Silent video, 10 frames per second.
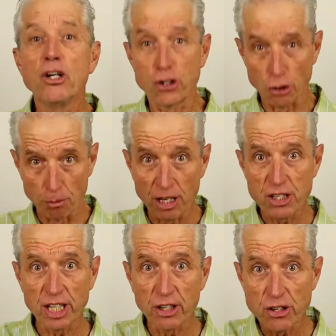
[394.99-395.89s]
Too
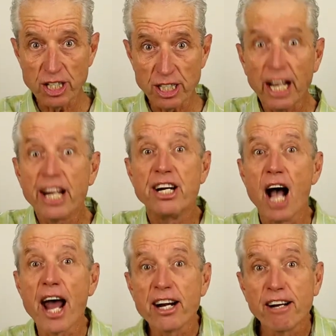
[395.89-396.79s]
much energy,
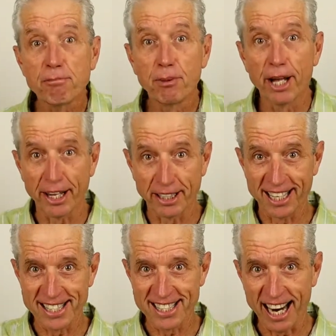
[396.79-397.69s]
not enough blood,
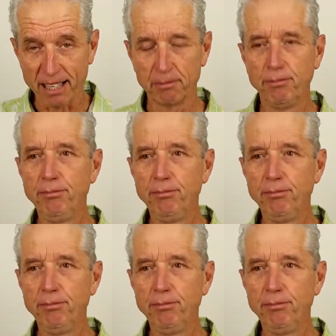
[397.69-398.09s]
let's say.